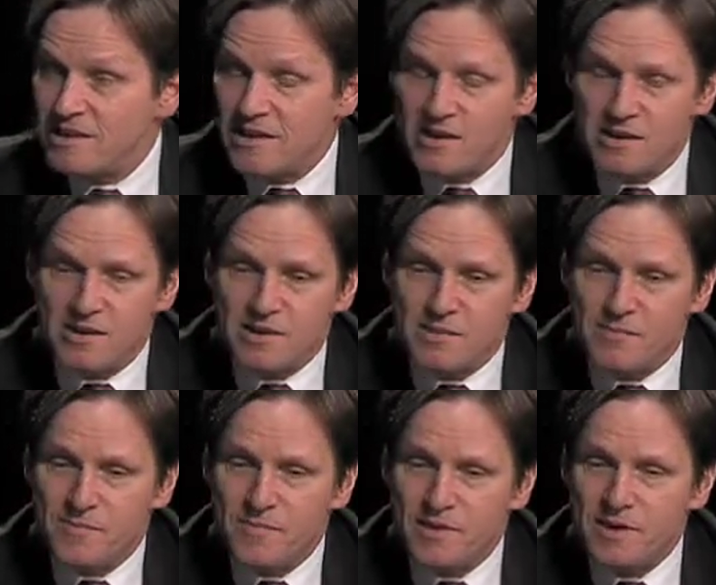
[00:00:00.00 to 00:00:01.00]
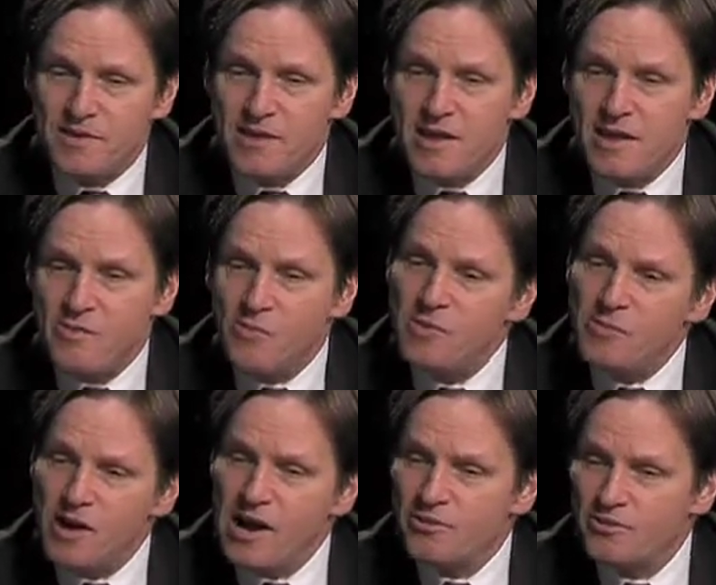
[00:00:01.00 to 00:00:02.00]
And we
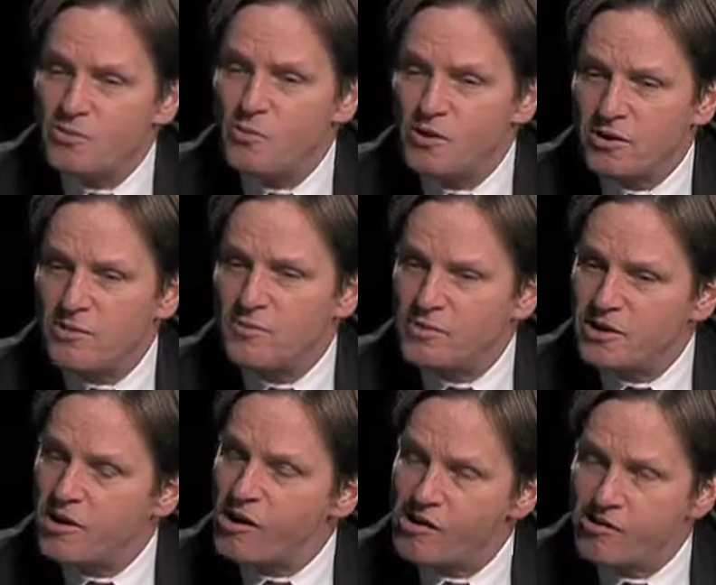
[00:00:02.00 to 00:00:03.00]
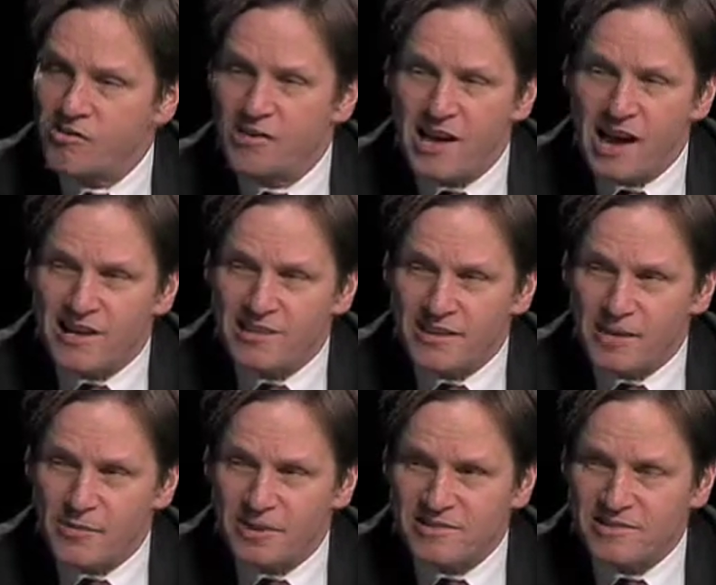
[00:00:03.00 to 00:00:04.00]
were actually working pretty hard on the
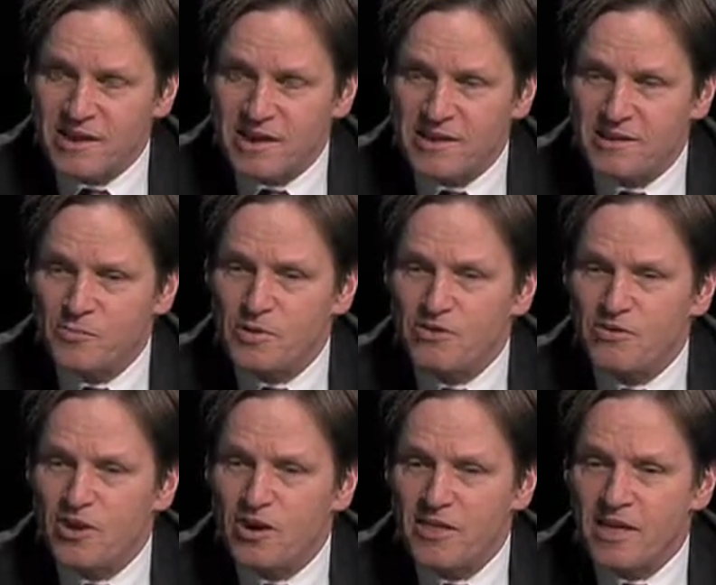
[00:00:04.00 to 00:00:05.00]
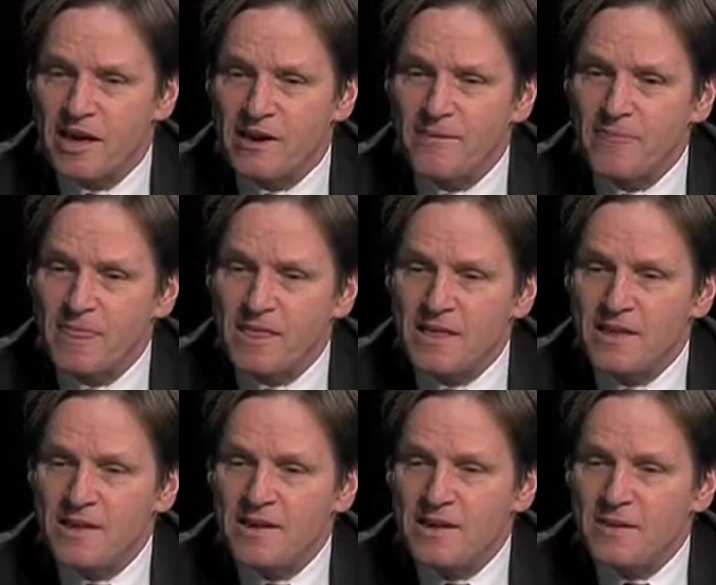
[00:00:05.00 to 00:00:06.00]
academic side, and we saw that.
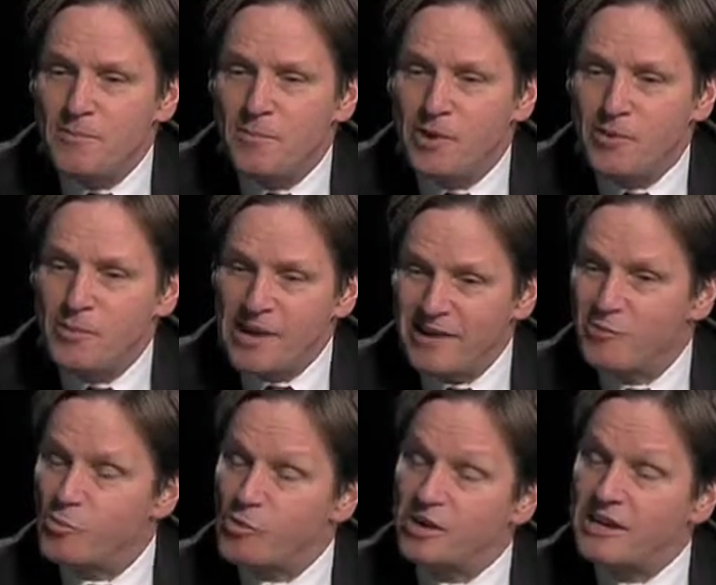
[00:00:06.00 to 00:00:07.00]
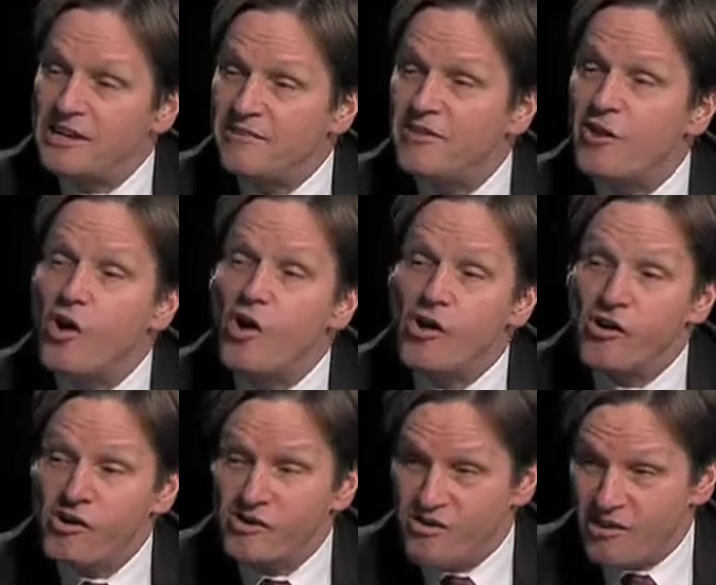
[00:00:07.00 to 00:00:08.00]
But we had to work even
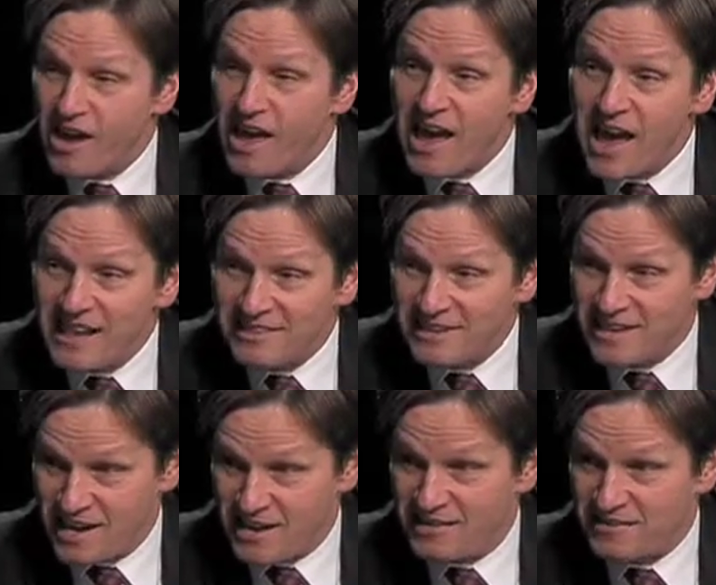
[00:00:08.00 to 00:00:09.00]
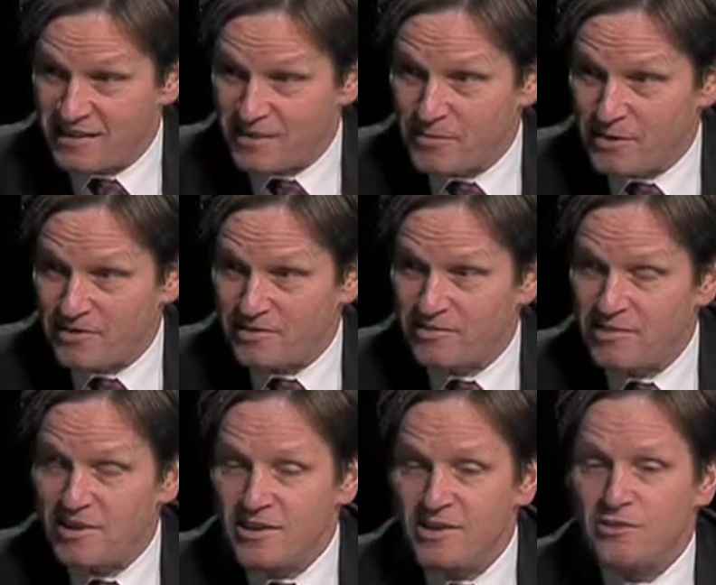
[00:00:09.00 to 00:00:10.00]
harder at the academics
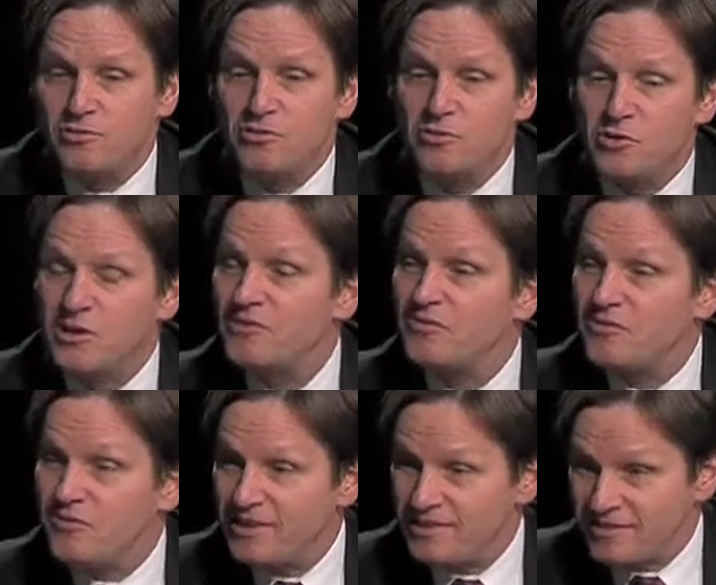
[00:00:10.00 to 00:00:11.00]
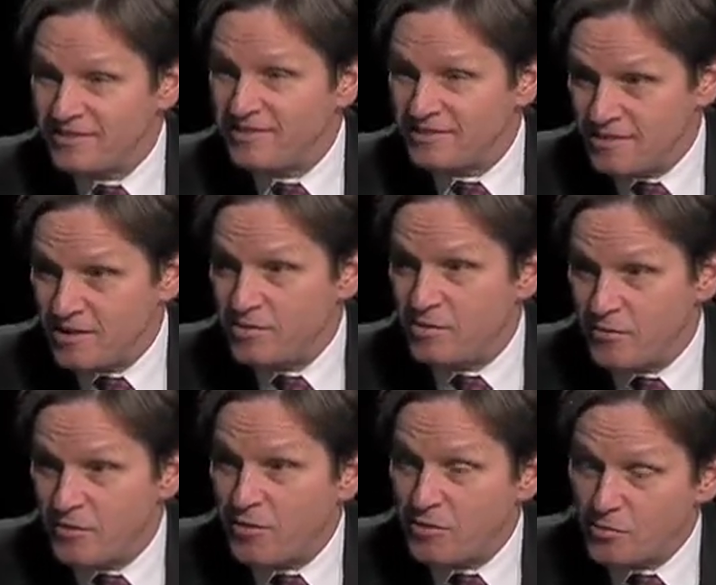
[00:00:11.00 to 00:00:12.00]
to convince the
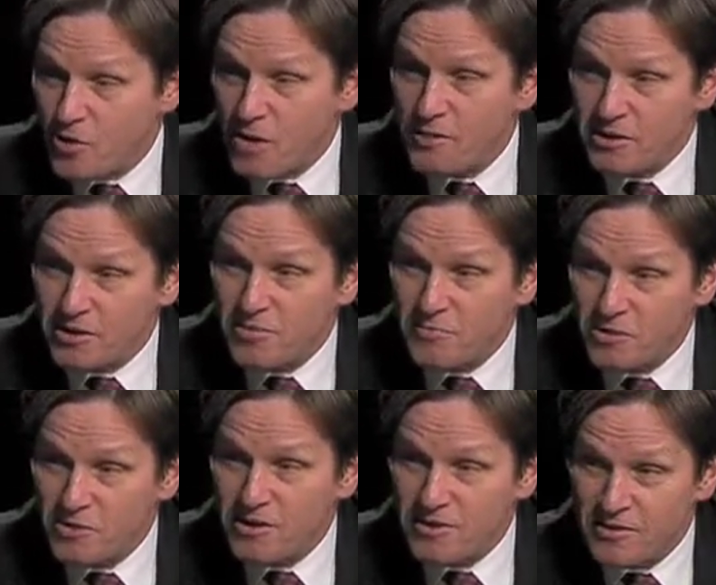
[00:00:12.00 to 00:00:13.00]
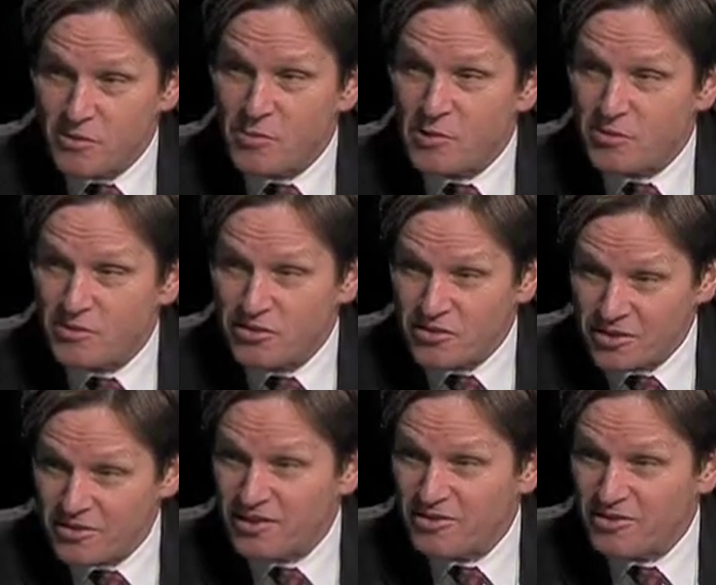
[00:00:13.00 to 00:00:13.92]
philanthropic community that we were serious